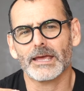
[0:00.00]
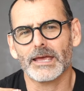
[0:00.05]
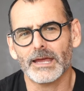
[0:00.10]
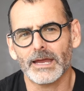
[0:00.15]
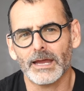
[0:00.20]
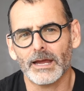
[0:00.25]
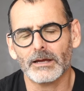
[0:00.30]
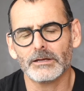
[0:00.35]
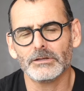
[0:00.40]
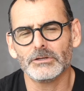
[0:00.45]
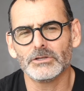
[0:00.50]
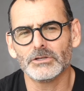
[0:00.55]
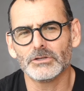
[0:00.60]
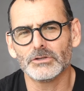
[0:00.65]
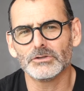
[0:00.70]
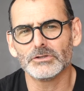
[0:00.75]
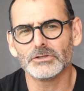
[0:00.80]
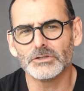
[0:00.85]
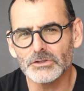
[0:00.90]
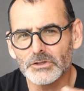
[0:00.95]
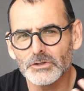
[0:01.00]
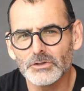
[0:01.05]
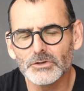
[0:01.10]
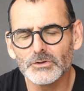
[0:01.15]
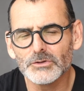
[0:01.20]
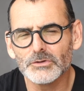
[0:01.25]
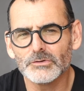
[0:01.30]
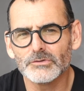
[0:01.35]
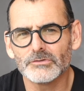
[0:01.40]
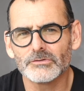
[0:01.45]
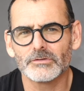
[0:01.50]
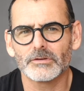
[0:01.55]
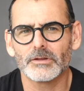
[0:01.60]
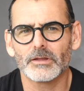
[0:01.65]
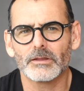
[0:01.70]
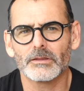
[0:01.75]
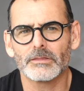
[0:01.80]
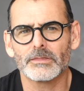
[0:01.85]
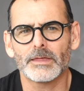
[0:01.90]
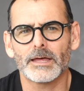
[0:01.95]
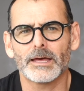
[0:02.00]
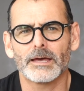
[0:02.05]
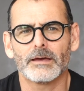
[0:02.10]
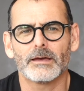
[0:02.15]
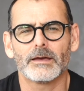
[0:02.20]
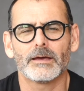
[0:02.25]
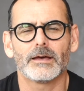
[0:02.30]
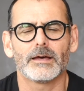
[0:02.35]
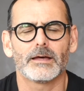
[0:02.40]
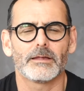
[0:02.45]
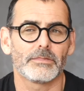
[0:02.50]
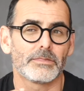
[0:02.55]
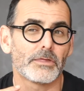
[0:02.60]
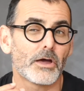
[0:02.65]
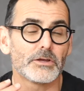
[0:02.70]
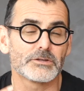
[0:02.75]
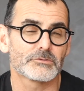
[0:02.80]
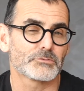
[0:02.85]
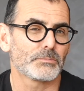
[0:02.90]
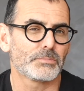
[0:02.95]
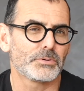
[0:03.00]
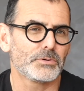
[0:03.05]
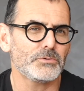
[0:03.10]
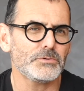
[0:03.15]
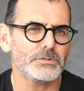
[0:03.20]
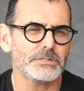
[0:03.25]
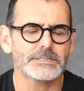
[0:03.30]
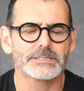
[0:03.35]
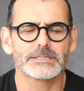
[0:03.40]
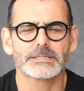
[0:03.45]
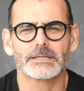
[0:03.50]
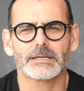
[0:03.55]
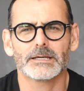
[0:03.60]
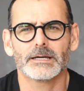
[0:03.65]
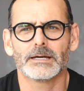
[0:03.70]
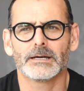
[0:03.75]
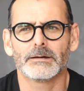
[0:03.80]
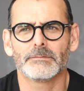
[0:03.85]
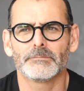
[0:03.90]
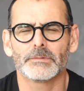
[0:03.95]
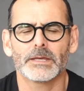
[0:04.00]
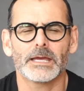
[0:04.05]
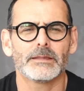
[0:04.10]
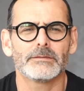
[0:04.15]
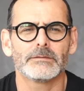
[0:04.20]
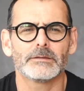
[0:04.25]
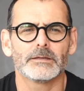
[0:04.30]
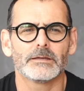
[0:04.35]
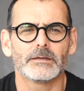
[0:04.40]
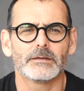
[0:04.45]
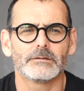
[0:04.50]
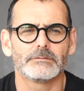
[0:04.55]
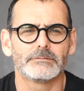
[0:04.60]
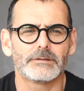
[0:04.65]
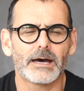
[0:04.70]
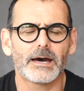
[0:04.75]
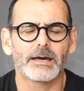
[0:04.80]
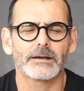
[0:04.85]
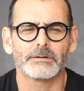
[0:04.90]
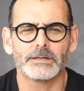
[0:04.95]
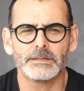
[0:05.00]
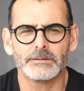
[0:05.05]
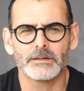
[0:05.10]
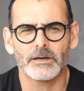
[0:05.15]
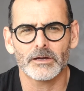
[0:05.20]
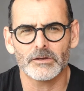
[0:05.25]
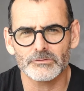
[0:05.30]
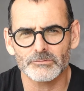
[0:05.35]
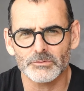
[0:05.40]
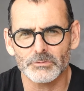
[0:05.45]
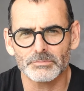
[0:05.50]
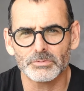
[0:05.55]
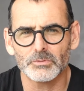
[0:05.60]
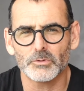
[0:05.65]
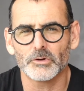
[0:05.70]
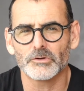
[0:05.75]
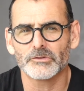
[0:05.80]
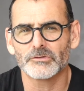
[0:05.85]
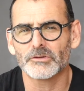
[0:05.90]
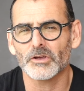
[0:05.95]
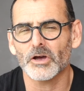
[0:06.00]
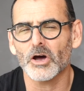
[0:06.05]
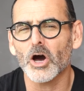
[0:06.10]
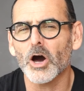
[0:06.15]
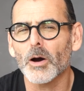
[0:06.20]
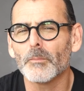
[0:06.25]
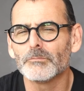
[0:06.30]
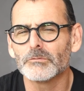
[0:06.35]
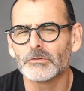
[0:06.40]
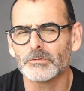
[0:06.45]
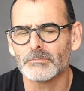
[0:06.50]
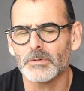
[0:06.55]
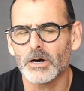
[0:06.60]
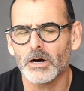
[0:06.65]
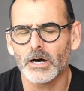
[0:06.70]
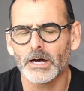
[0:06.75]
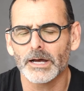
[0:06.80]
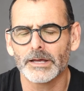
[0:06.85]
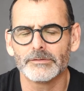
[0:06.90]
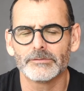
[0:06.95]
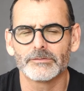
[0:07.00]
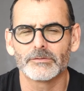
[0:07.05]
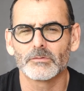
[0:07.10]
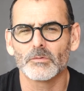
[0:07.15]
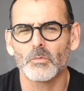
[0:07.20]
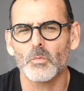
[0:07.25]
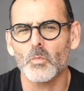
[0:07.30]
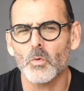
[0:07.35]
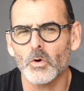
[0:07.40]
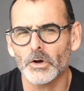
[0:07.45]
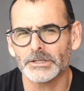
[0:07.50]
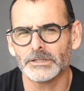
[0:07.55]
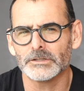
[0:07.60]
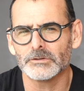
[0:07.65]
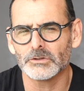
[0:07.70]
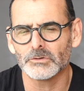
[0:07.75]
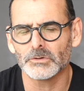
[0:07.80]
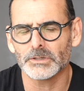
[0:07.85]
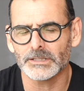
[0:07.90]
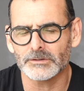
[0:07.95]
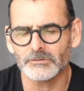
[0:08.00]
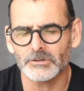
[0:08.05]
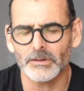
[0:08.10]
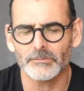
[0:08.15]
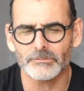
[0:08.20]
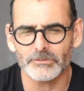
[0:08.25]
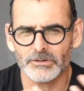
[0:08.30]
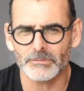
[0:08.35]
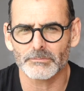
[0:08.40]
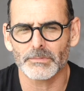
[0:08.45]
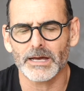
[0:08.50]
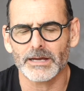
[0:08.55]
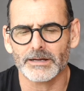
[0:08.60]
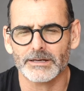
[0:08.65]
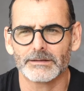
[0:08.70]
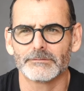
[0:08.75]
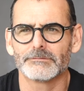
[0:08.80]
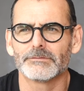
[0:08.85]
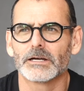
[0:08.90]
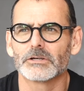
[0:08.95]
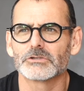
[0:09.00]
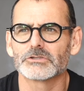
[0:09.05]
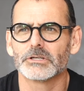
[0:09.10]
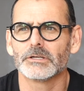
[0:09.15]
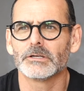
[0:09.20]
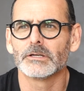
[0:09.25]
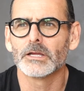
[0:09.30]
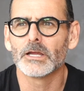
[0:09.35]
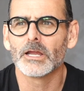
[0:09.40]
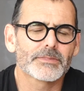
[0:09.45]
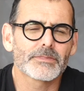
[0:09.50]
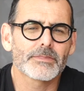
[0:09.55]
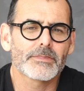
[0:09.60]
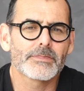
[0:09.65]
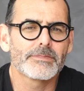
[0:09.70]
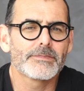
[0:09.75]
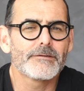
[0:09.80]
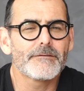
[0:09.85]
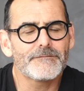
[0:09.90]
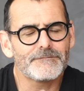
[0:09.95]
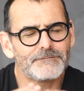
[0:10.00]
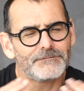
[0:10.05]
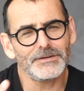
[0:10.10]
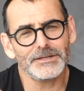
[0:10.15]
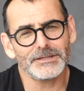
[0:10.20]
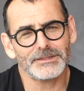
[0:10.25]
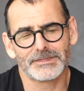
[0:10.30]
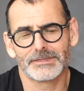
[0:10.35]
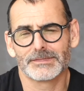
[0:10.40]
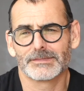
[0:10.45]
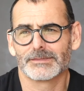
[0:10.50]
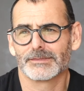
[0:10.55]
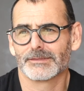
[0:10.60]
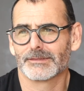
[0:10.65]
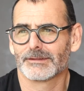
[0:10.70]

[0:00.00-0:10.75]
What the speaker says: how you use those reports and the data in those reports to optimize what you're doing in terms of the marketing function. The fifth